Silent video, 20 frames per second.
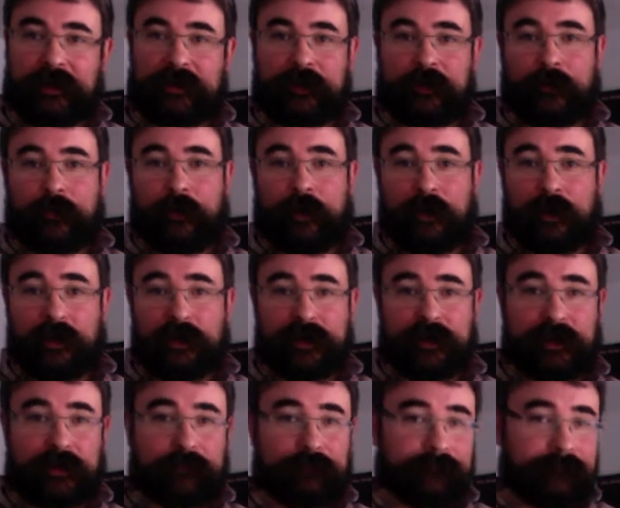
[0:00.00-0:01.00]
your
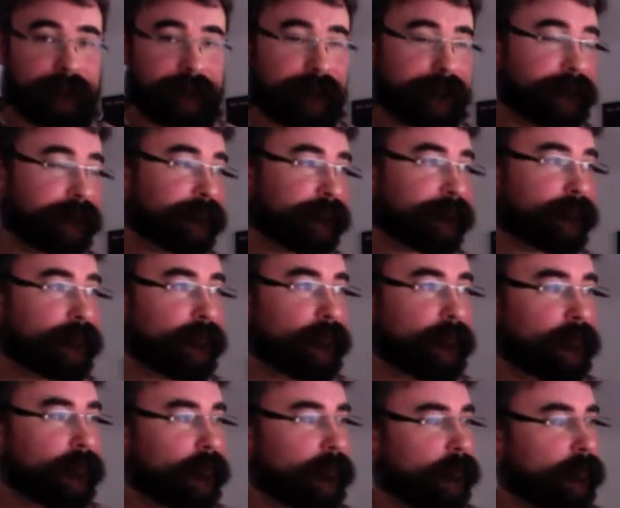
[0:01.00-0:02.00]
walking
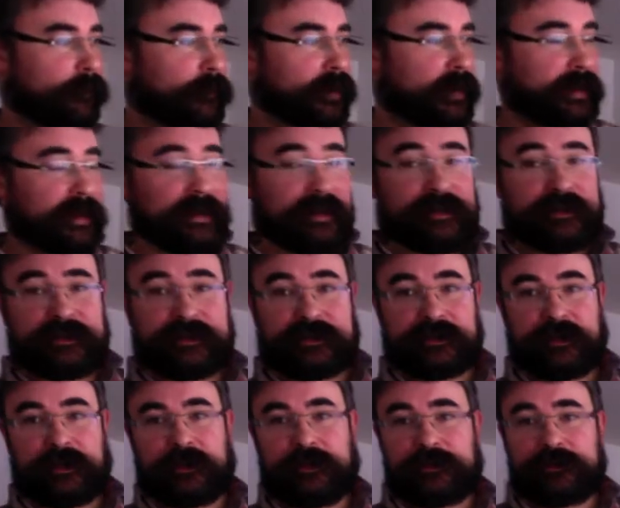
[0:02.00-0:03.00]

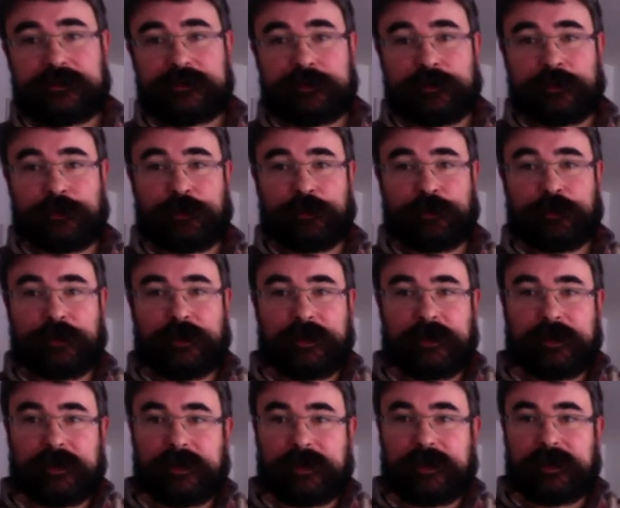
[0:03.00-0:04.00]
is to
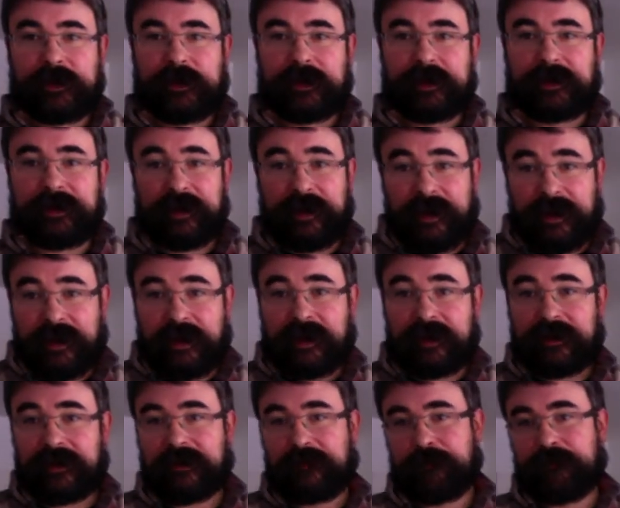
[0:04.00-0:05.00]

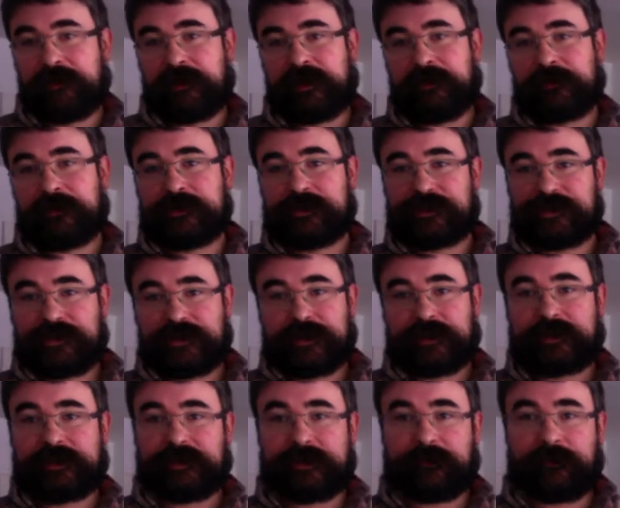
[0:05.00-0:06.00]
not be
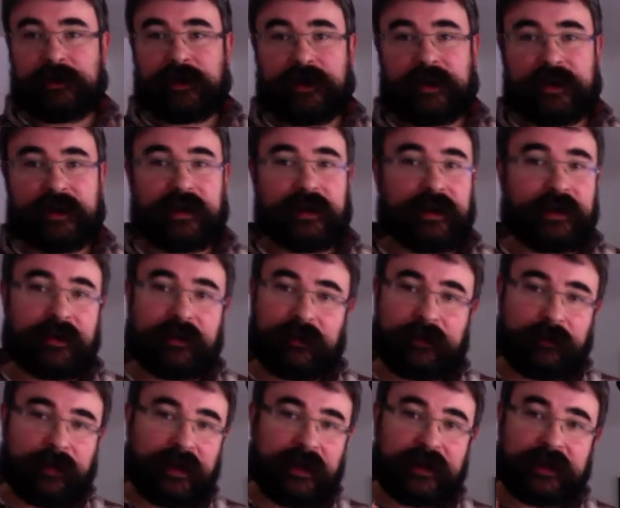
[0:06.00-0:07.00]
restricted by
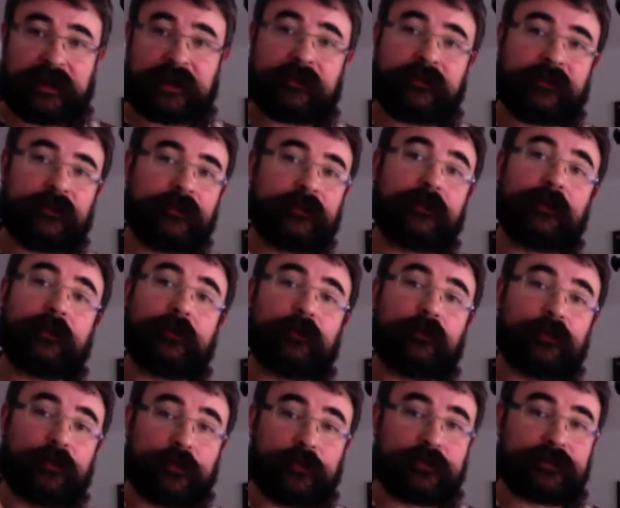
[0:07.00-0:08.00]
hitting the
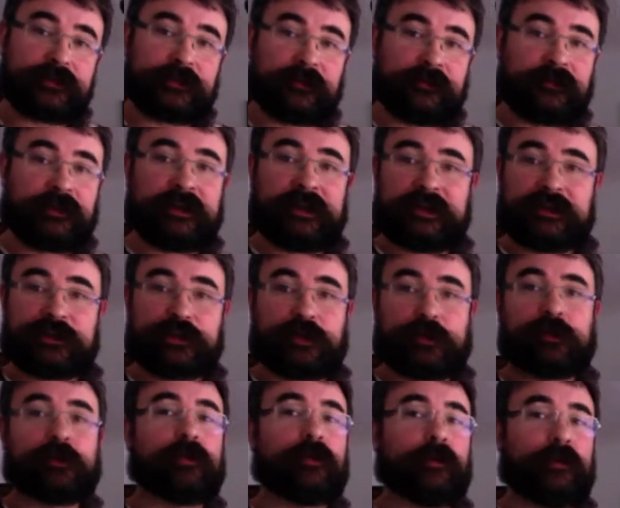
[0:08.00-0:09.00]
root of each
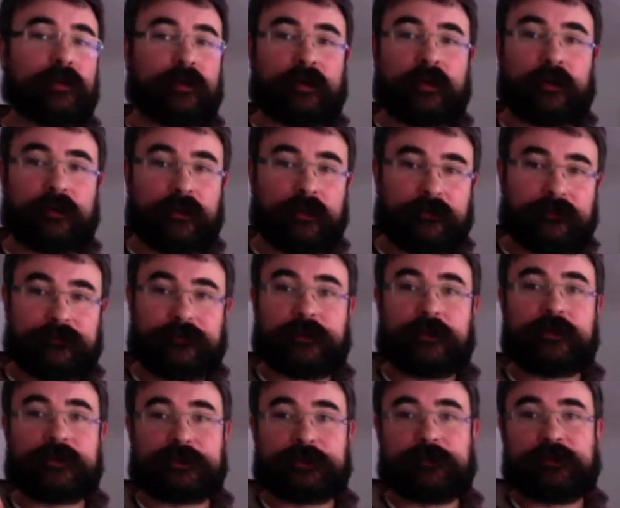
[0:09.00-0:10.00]
chord on the
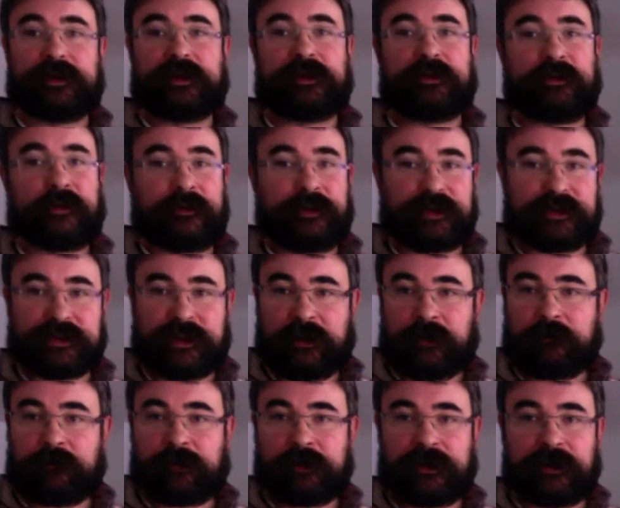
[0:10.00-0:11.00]
first beat, on the
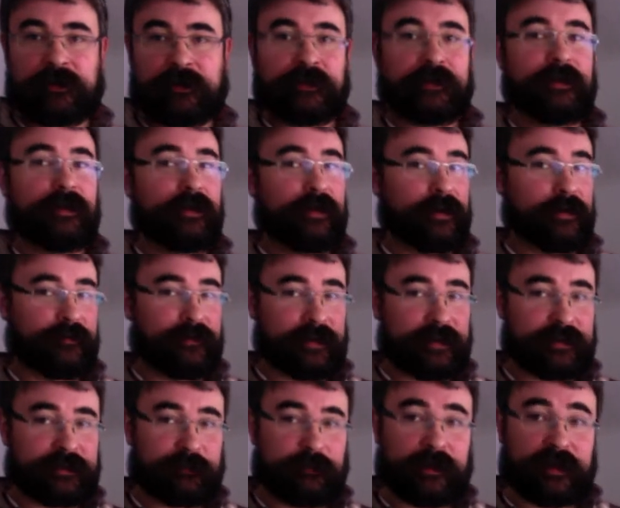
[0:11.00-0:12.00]
downbeat of
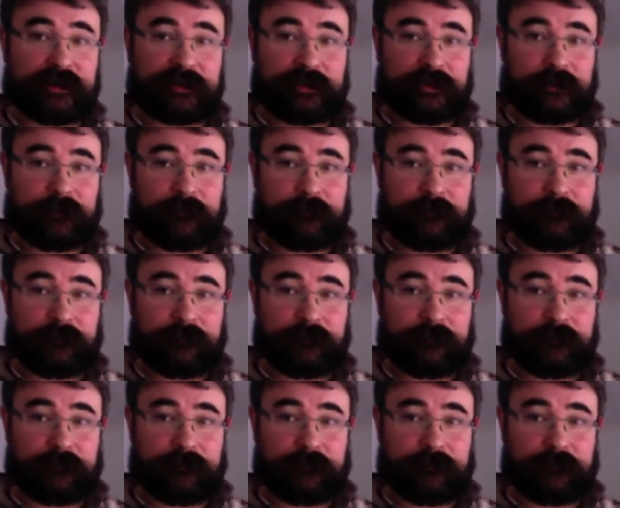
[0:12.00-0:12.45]
each measure.